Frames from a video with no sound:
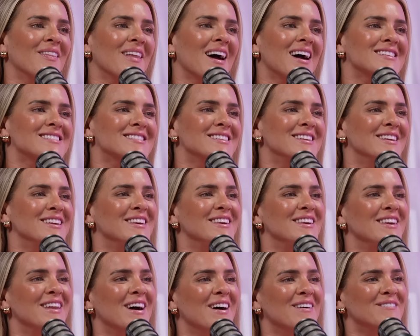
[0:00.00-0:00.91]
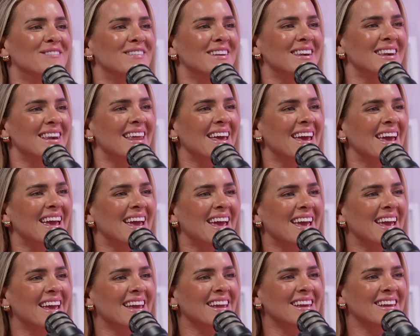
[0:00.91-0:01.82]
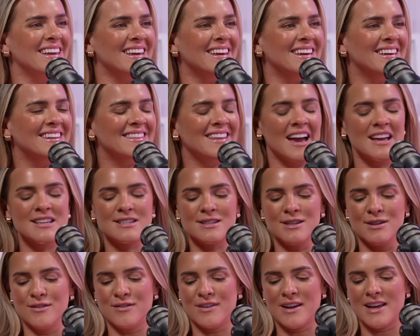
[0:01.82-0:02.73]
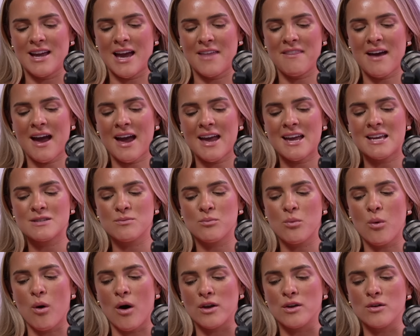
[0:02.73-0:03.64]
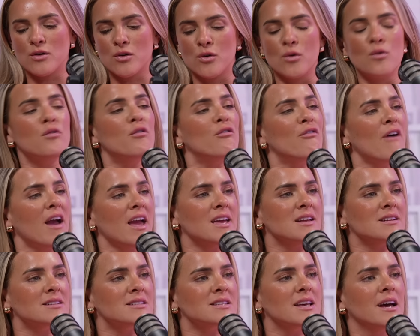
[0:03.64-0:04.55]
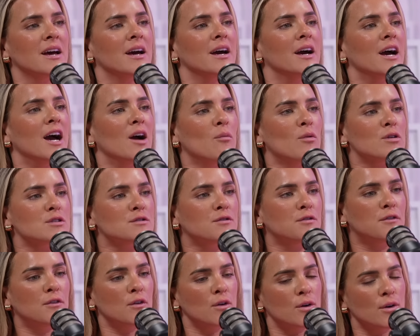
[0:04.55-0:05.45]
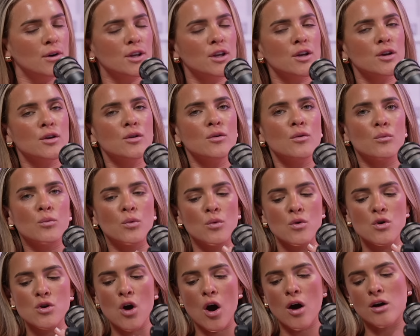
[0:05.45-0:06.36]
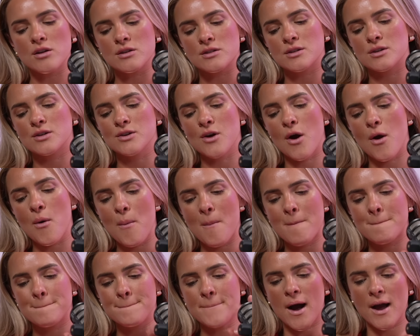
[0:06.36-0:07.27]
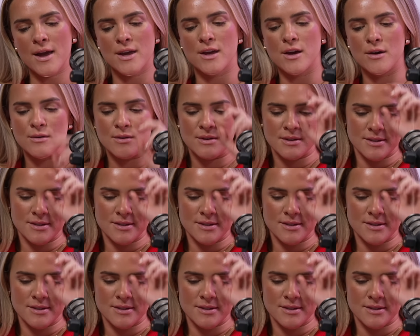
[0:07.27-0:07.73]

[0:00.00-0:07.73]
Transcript: oh, that's our besties. Lovely. That is lovely, and that is what you call fate. And Absolutely, what's for you will not go by you,